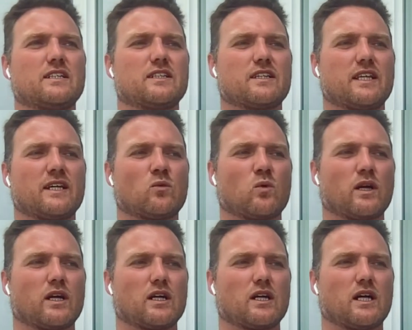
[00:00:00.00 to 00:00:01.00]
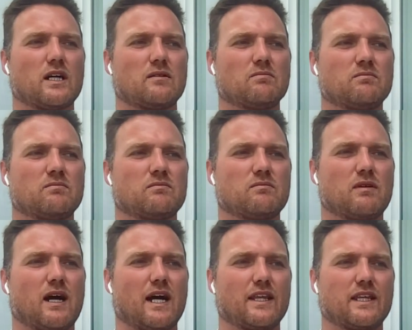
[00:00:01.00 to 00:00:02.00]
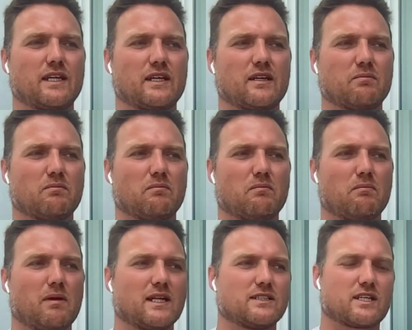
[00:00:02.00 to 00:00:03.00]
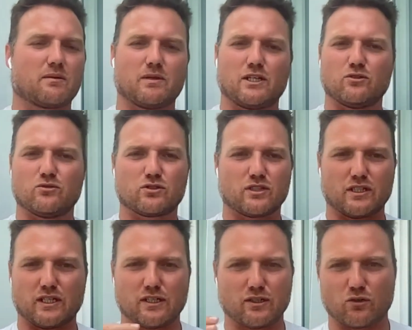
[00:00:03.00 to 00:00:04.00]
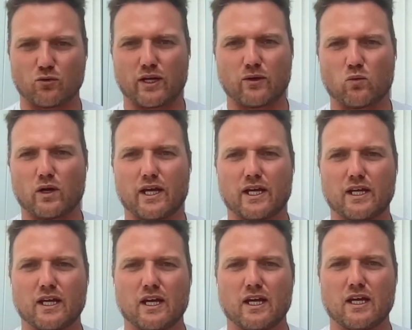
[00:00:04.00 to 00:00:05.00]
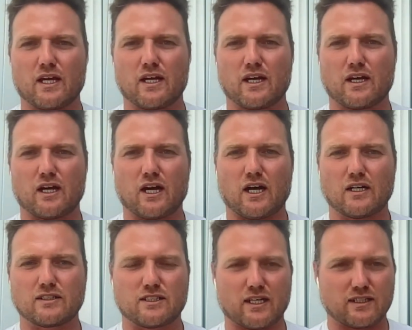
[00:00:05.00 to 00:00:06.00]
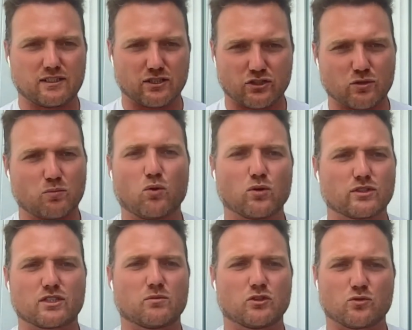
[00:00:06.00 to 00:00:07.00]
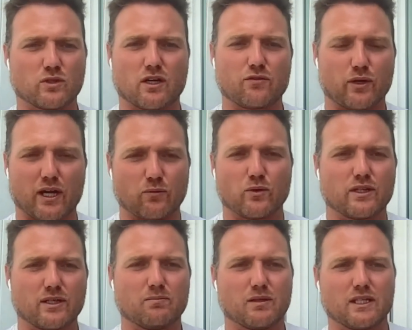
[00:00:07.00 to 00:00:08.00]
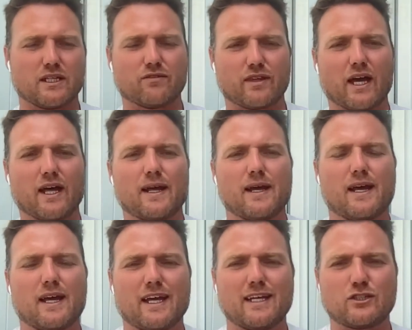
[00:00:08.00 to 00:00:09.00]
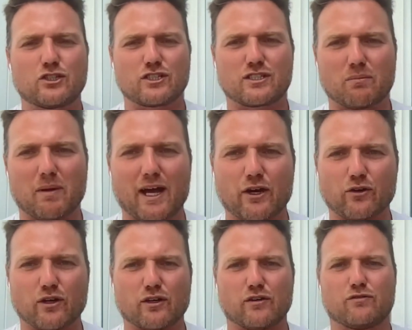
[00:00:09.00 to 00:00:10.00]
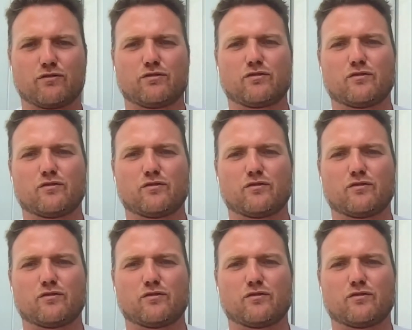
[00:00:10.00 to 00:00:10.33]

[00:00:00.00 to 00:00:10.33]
a thing where I think meds can be used in a great way to support someone's recovery. I really believe that. It's just a matter of,